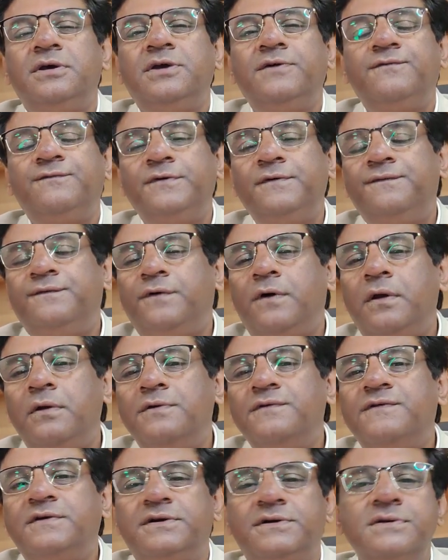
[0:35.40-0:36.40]
if we
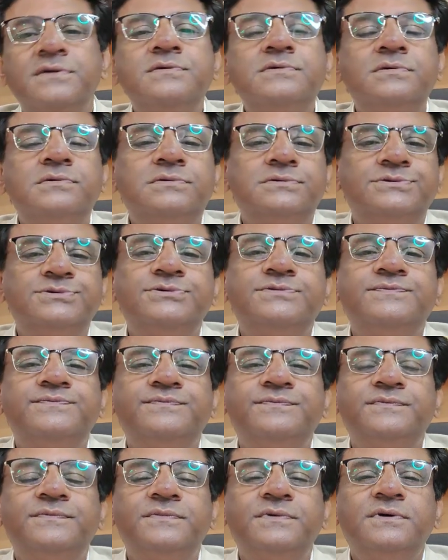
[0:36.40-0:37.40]
follow certain rules.
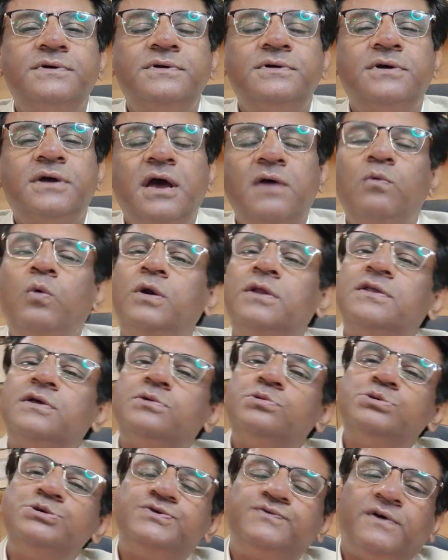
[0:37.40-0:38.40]
And what are the
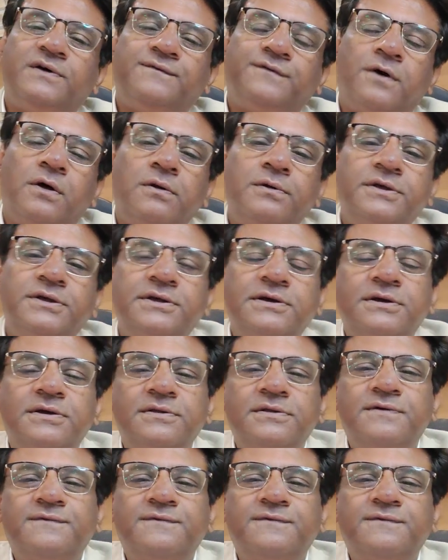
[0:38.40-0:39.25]
rules we are following here?